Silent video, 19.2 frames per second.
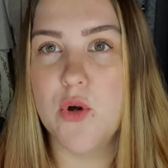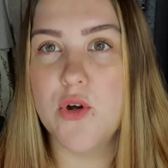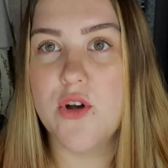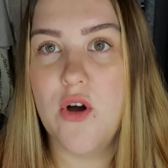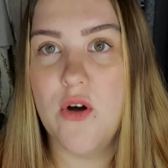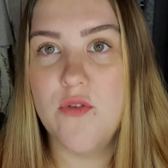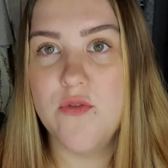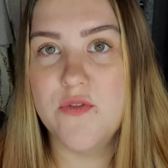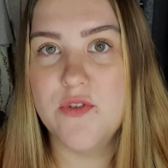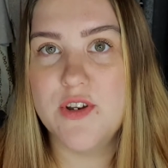
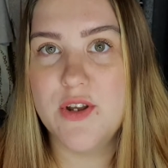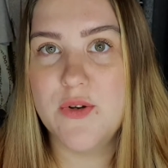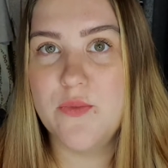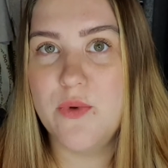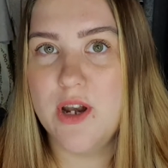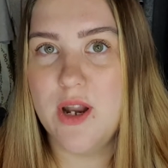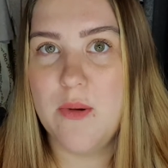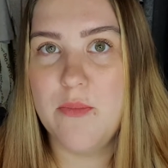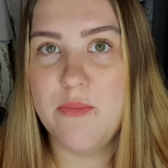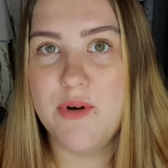confident
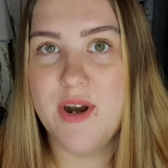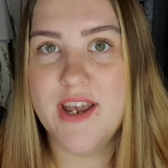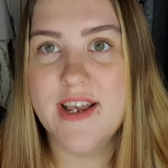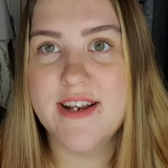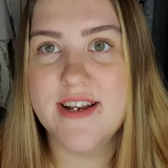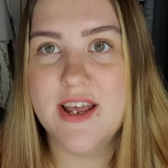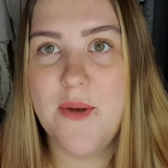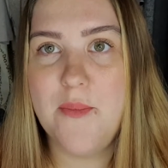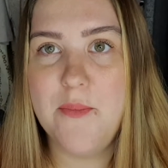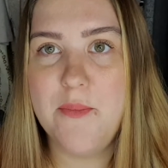when I'm
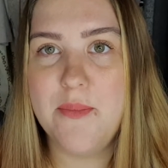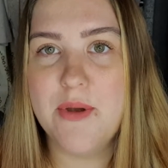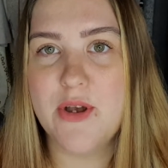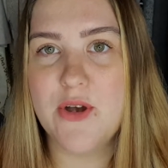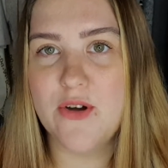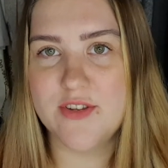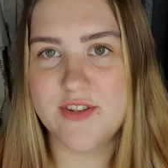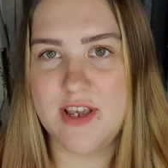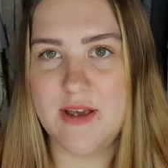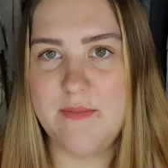pregnant
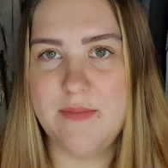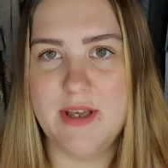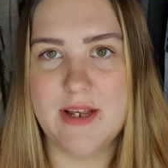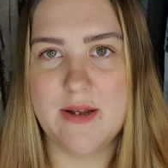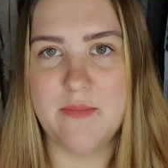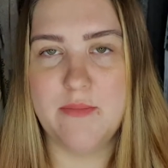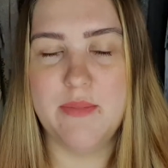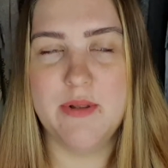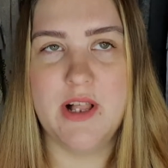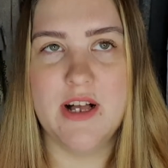because I'm like
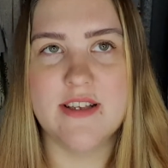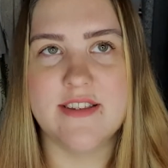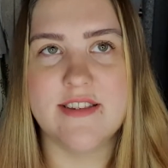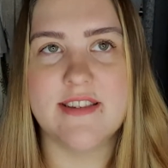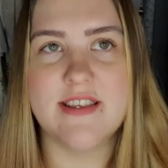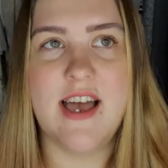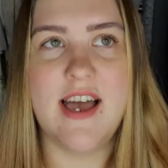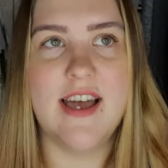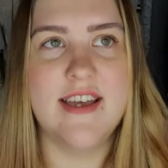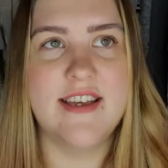plus
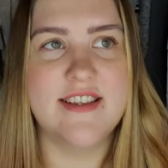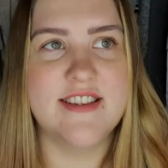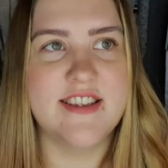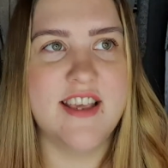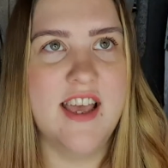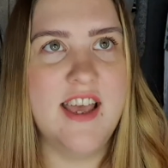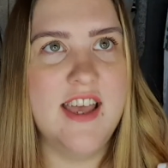size.